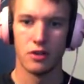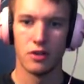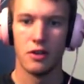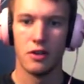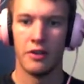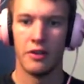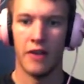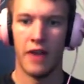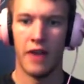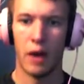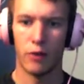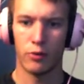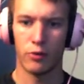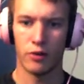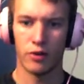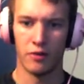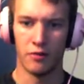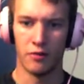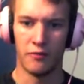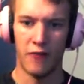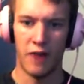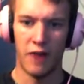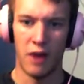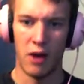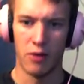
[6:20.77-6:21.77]
Now to
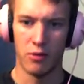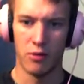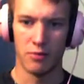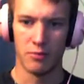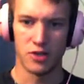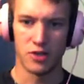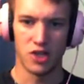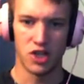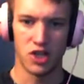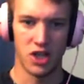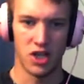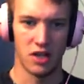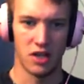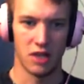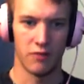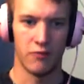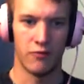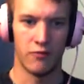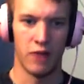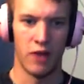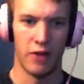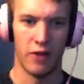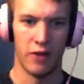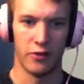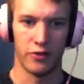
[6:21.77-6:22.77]
confound the machine,
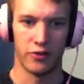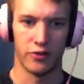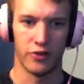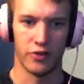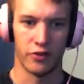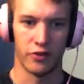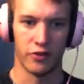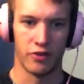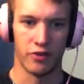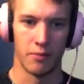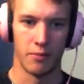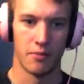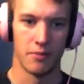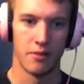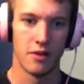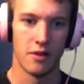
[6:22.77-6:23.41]
flood the system.